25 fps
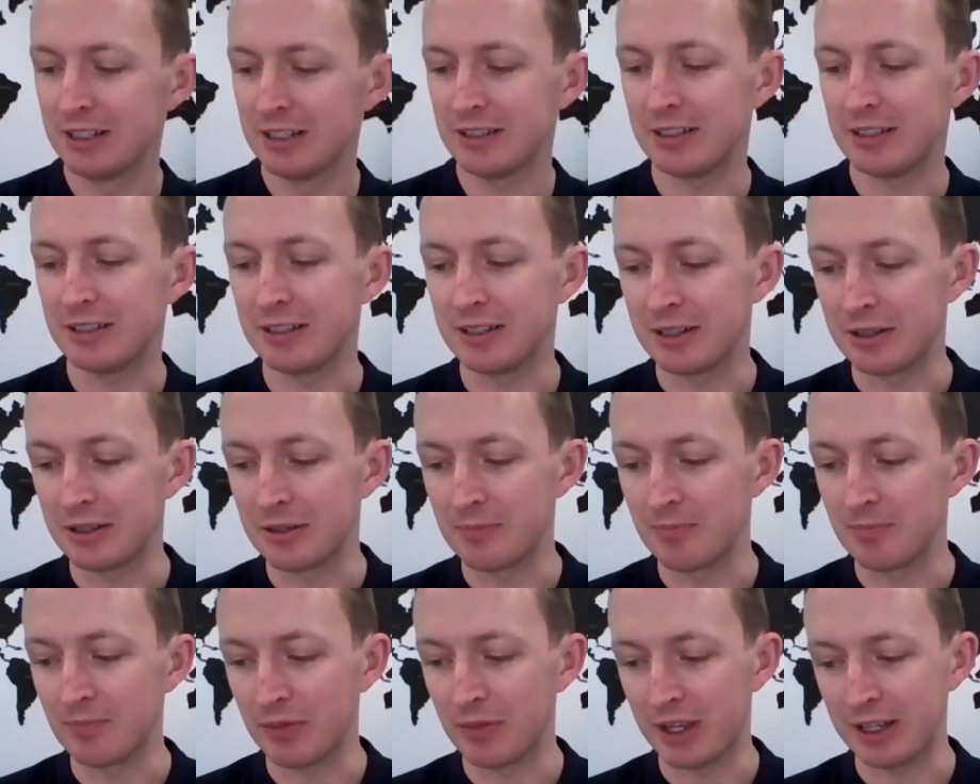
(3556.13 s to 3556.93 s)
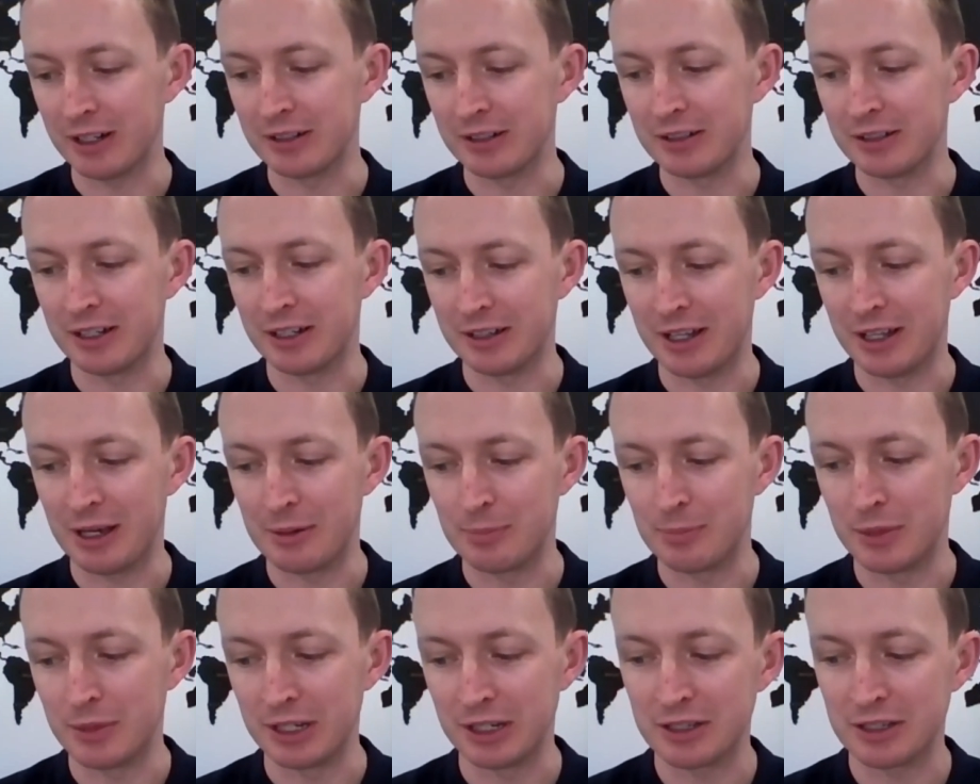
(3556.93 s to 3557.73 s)
and that
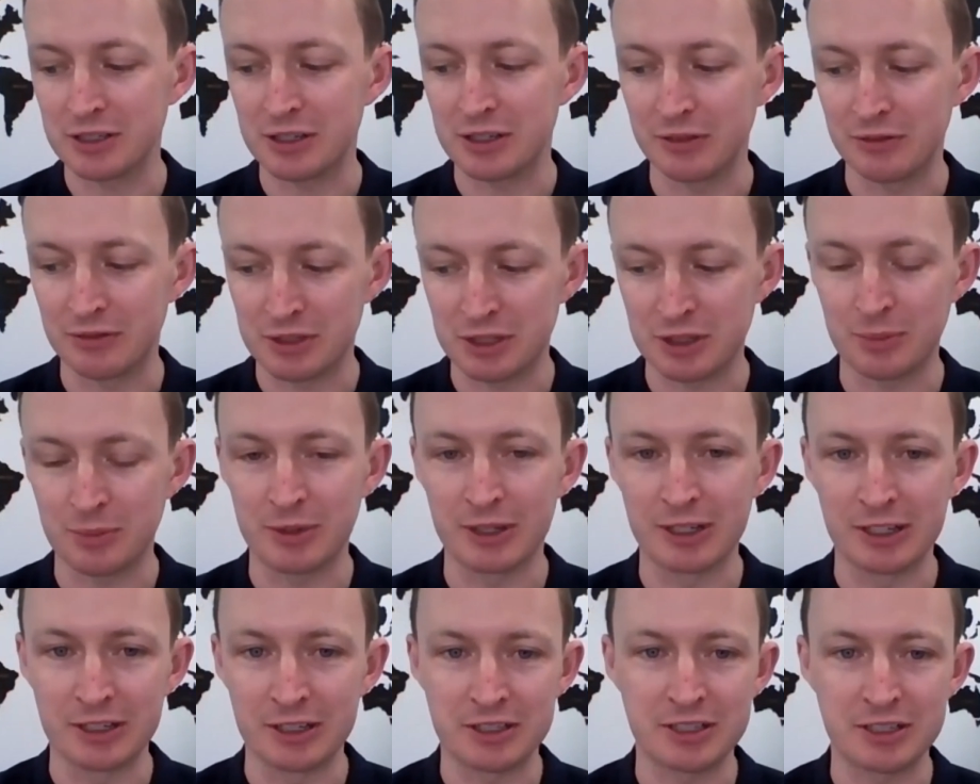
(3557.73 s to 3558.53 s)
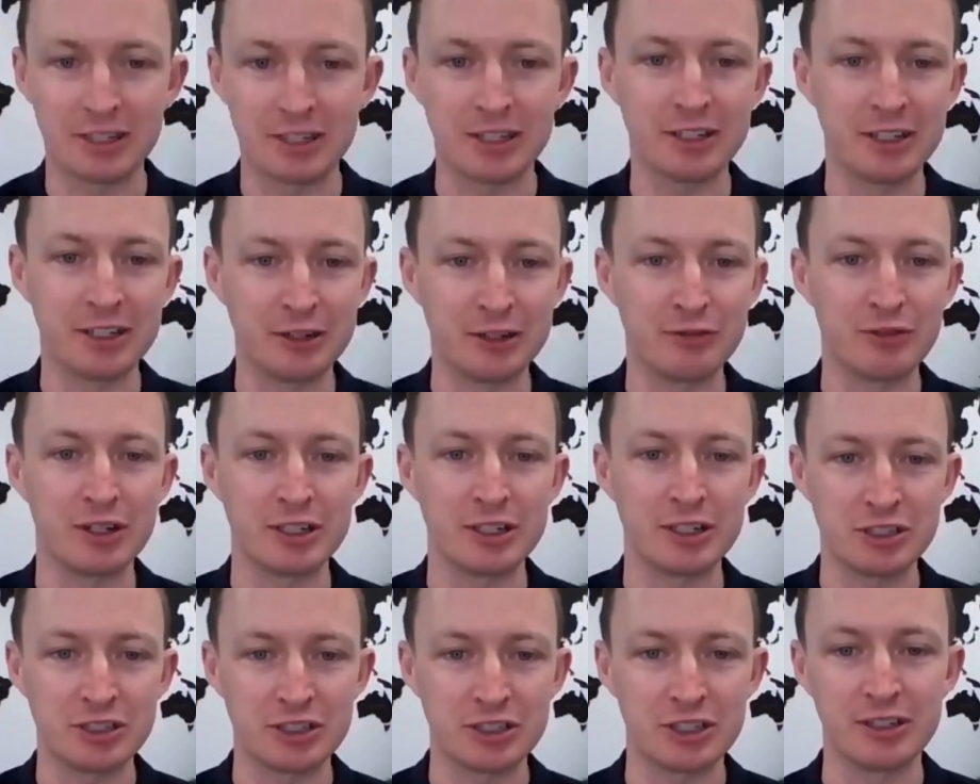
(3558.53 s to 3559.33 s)
mix of stability and
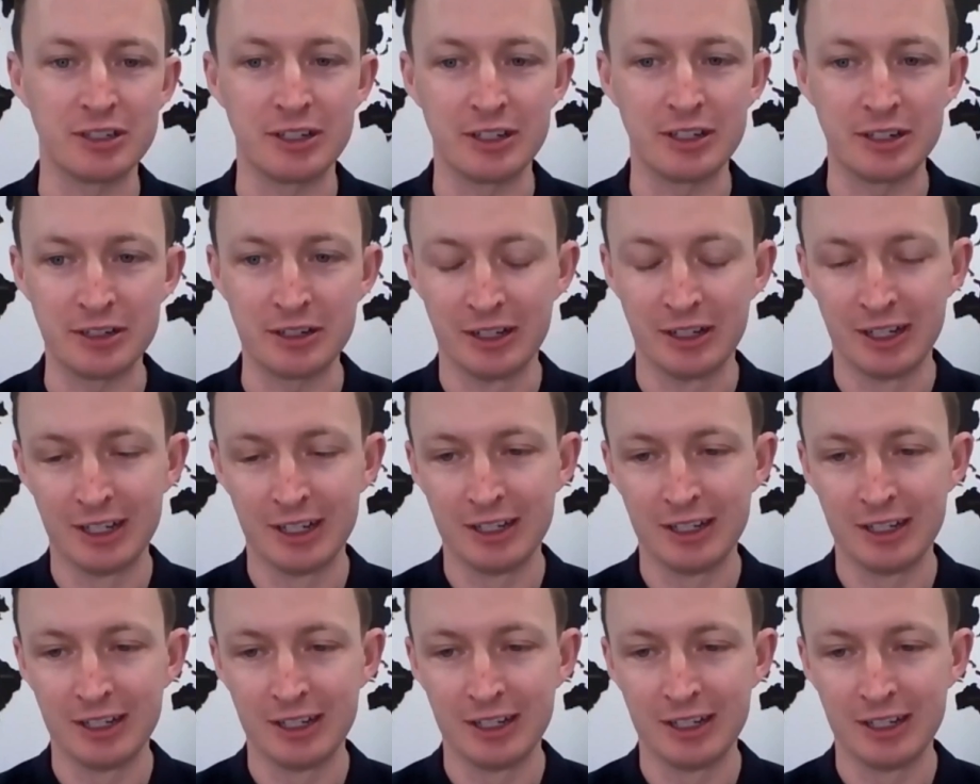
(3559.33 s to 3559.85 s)
innovation,